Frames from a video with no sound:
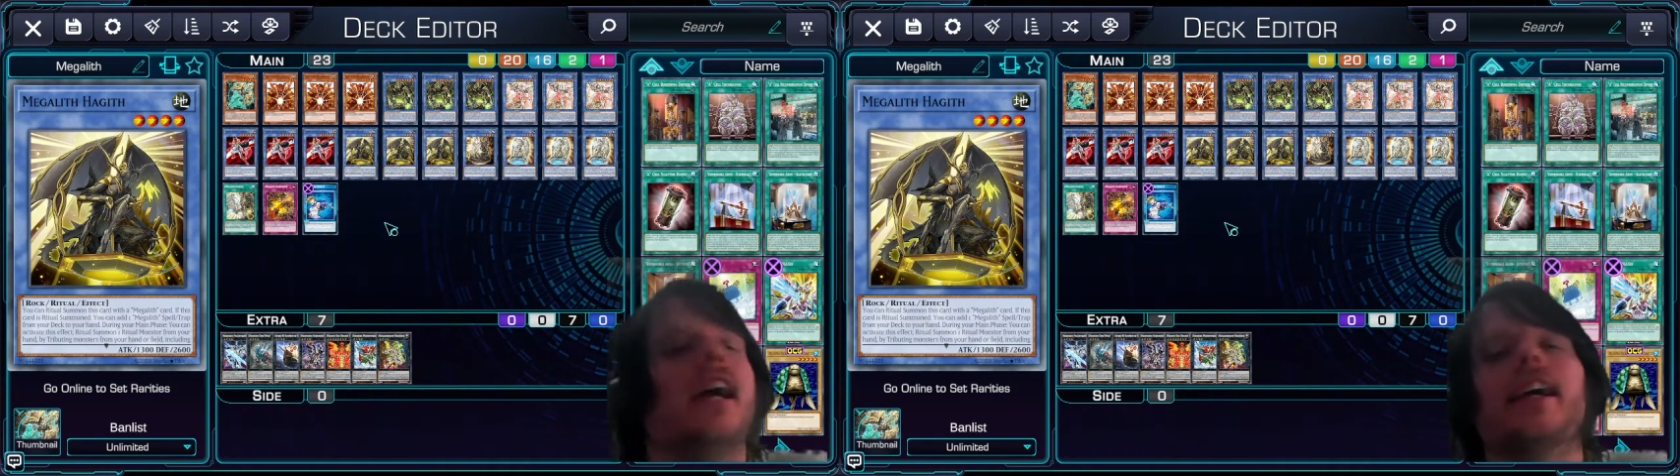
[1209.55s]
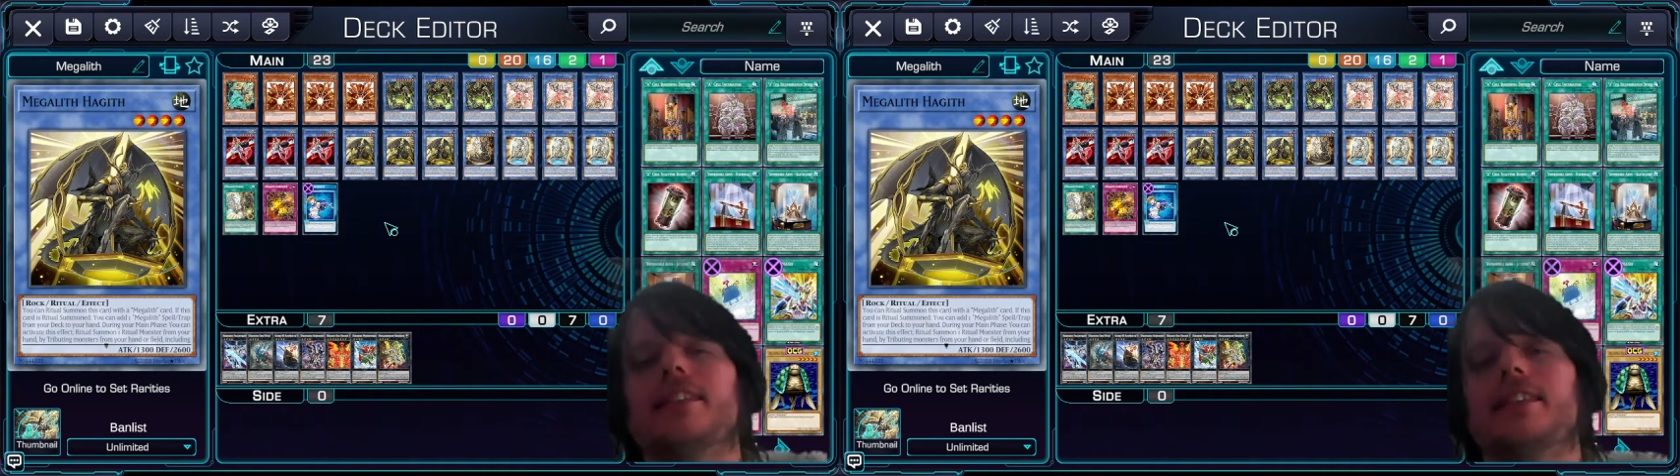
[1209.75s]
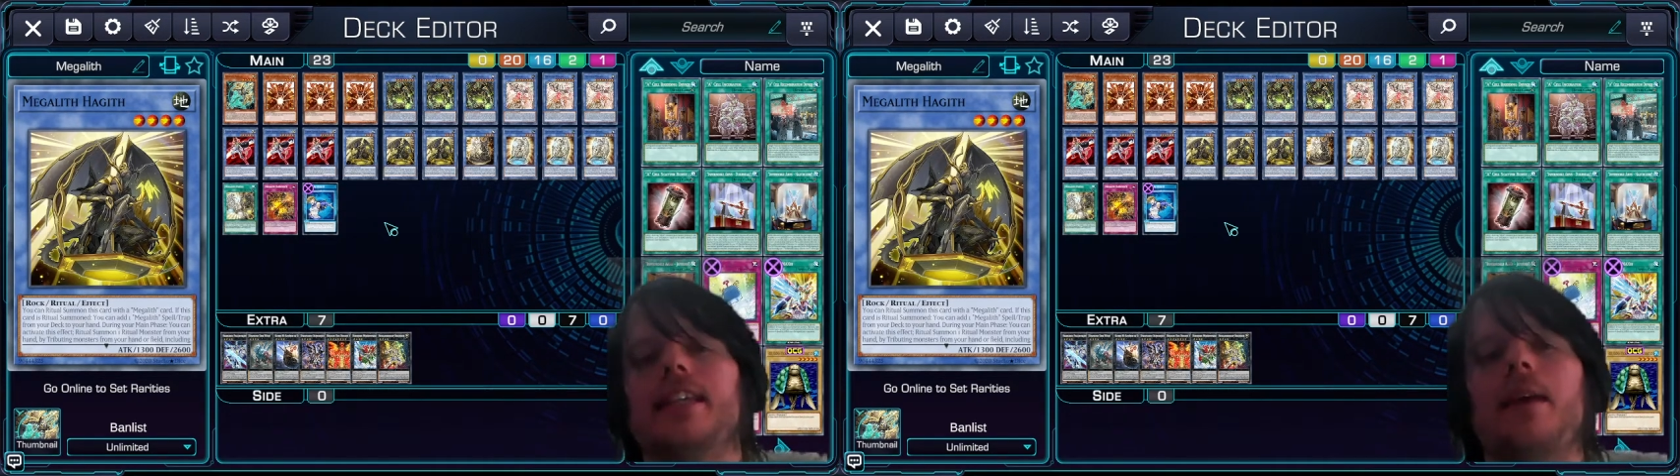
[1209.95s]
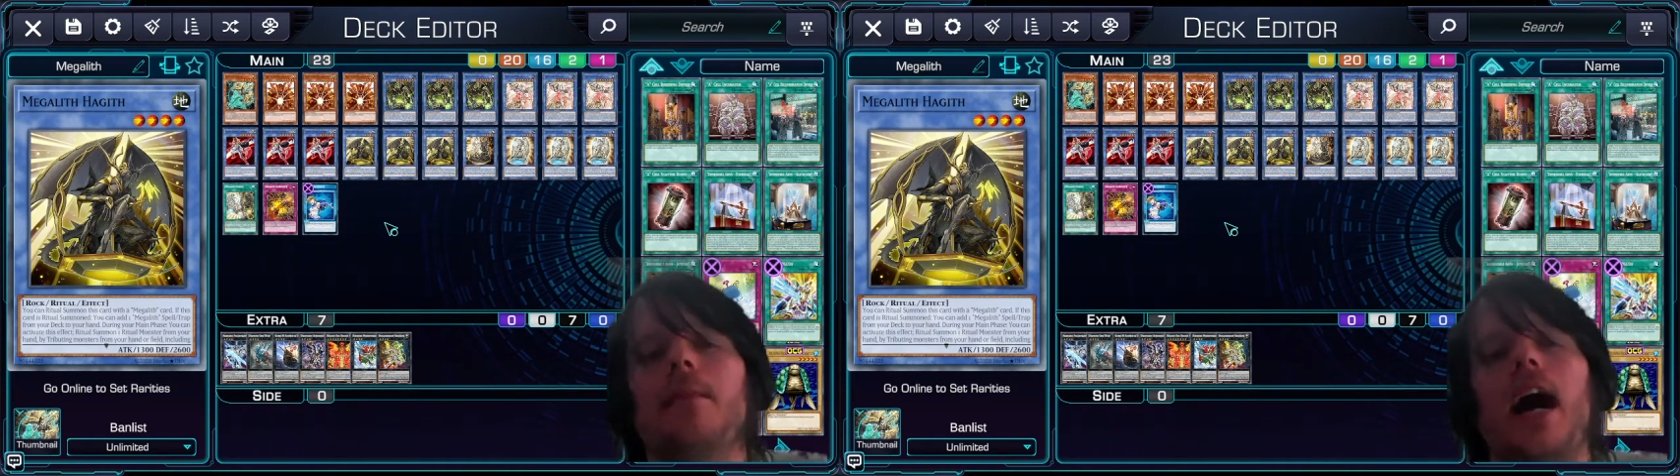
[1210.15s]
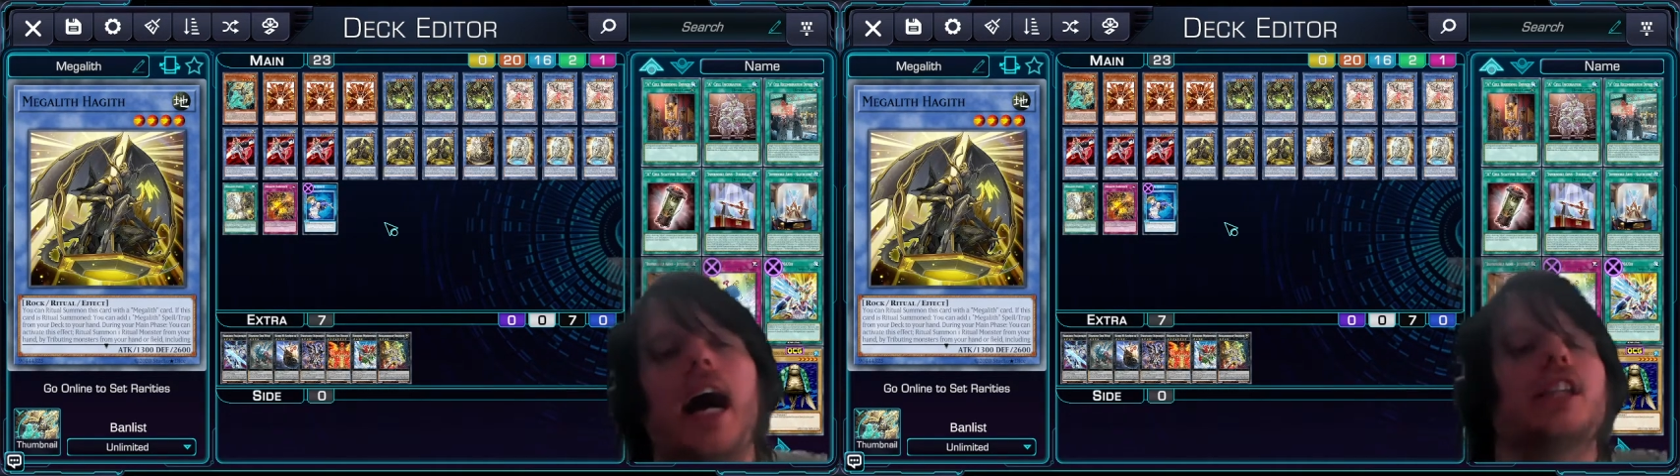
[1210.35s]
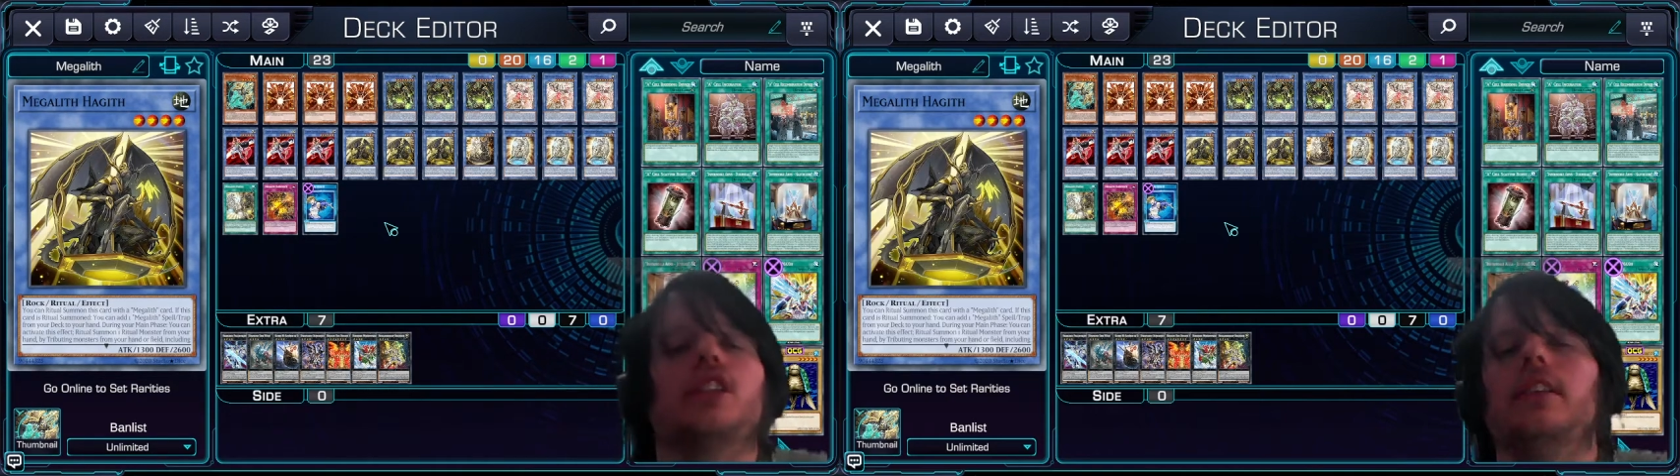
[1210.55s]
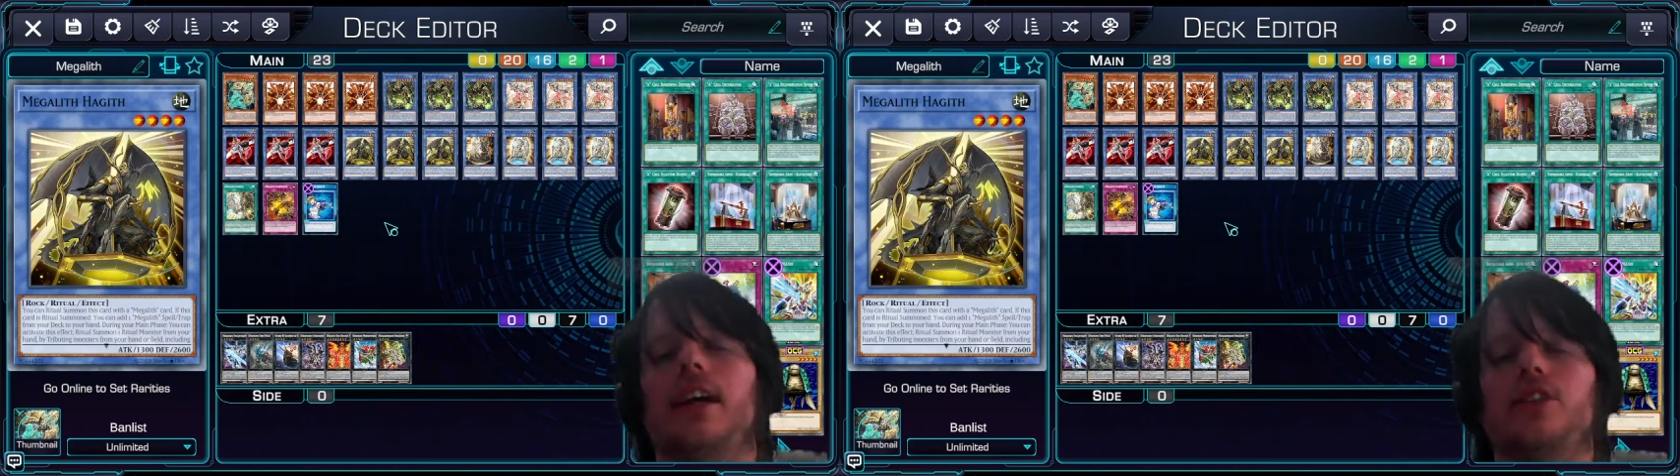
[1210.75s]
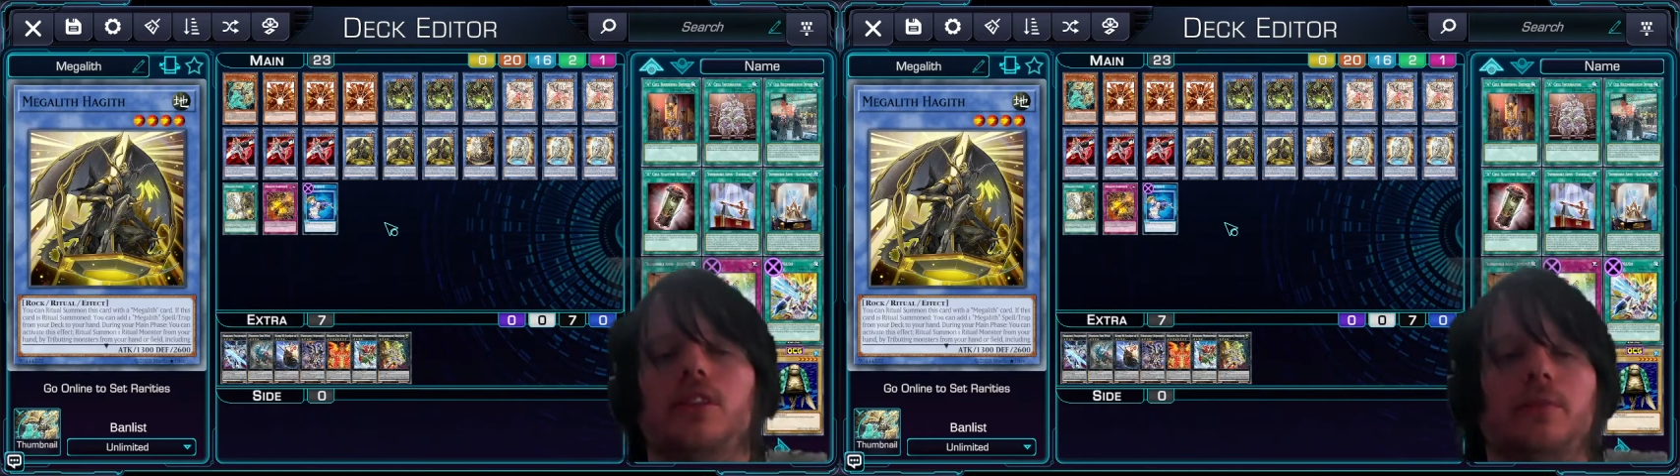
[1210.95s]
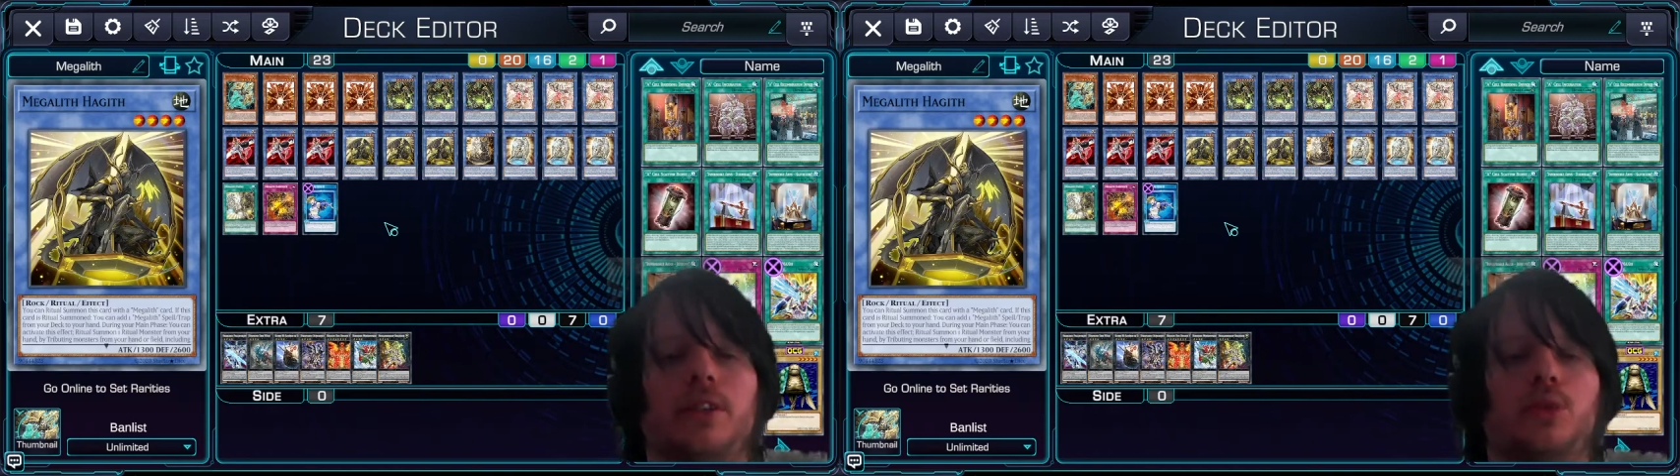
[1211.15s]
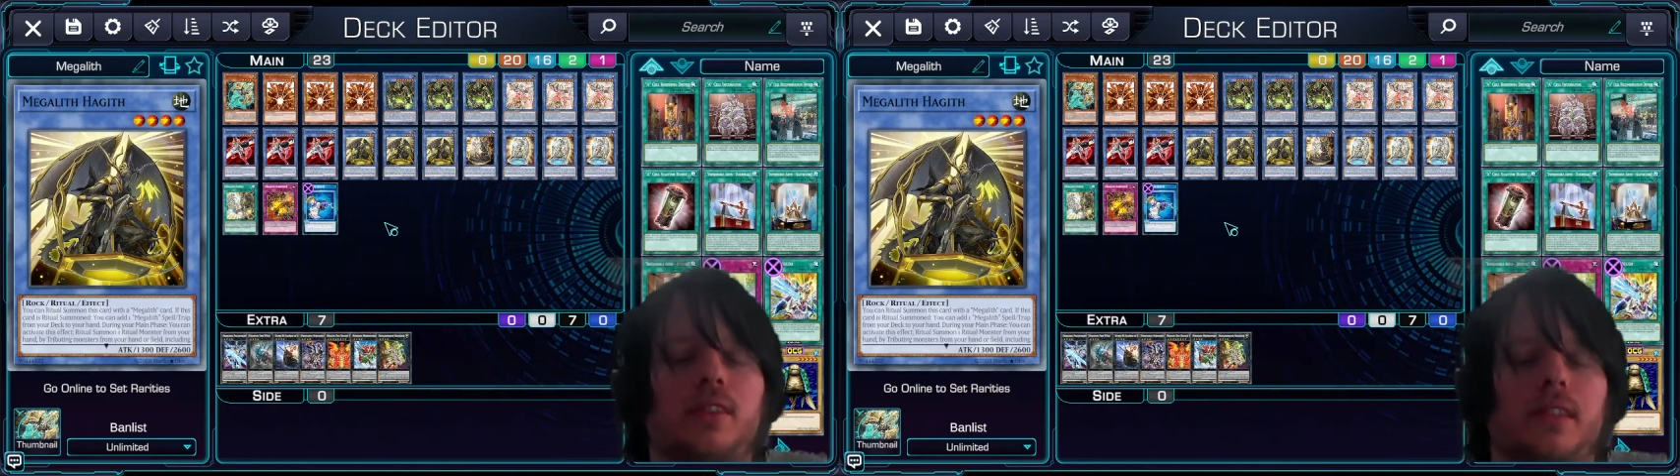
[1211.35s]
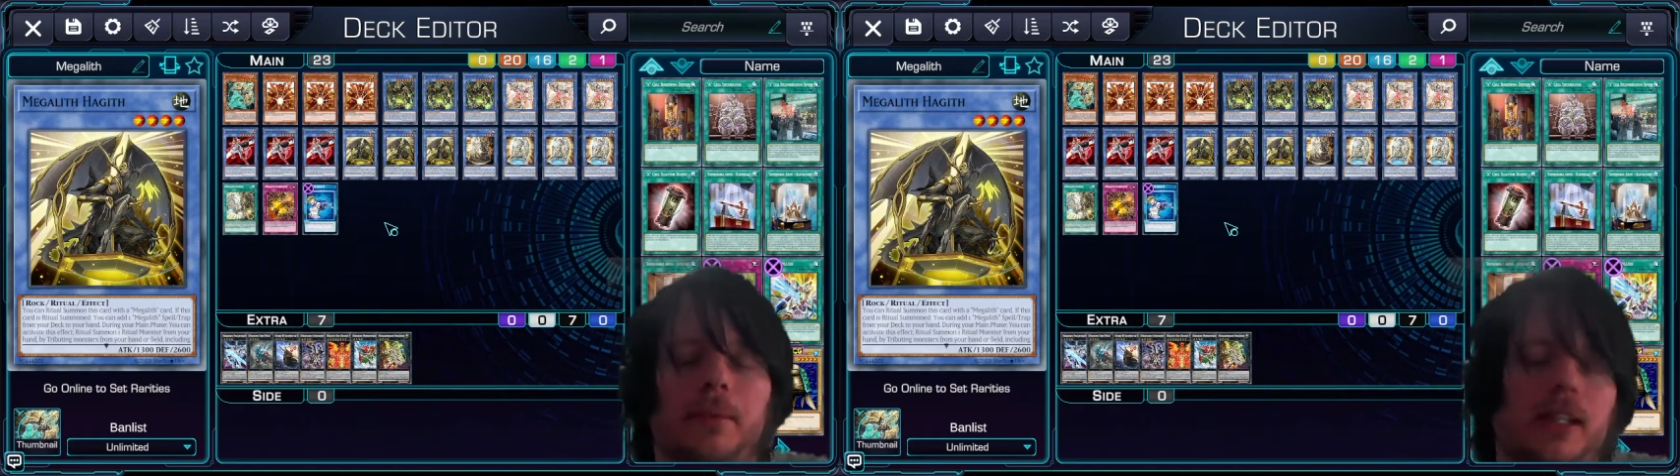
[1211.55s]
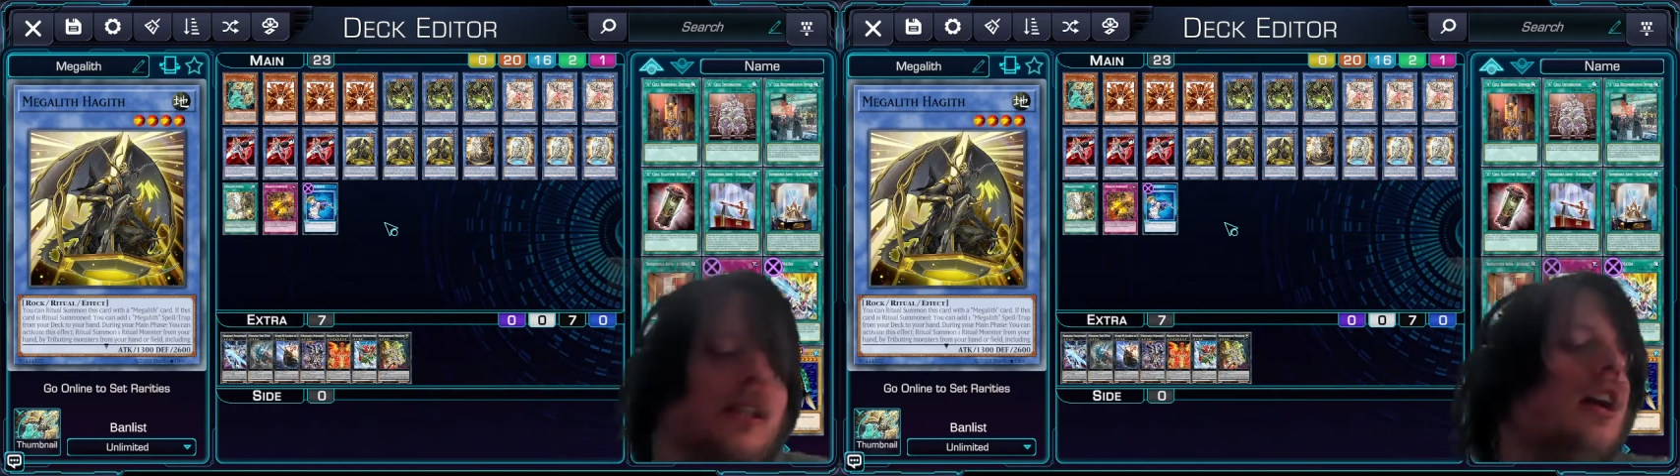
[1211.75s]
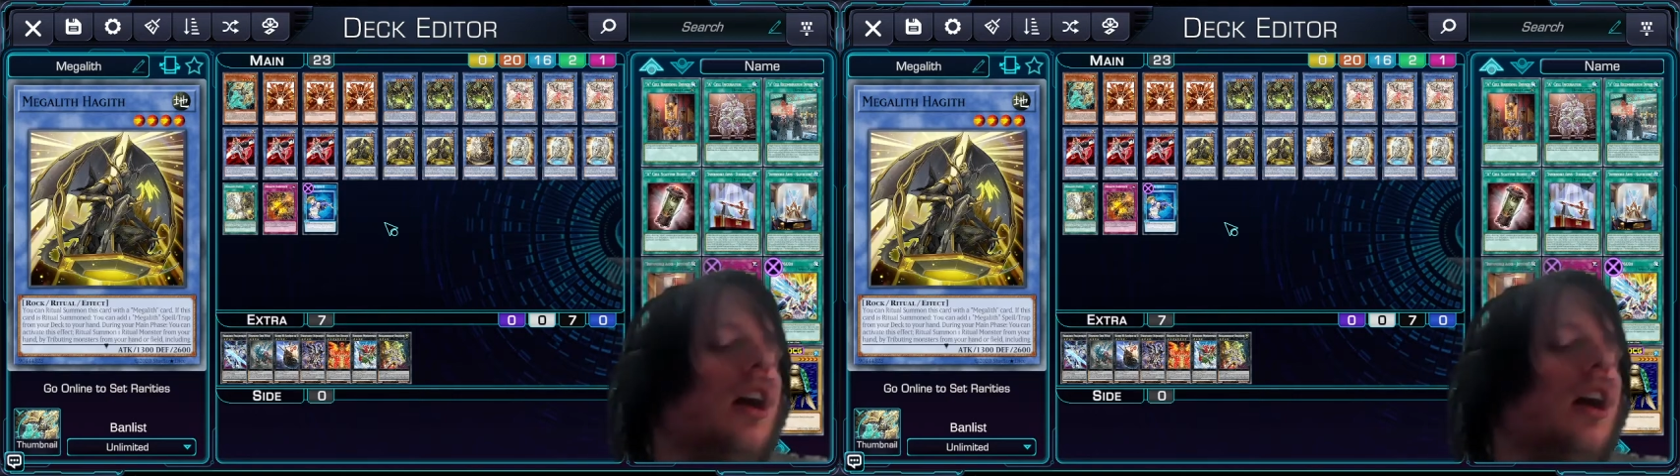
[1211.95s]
except Ach allows you to ritual summon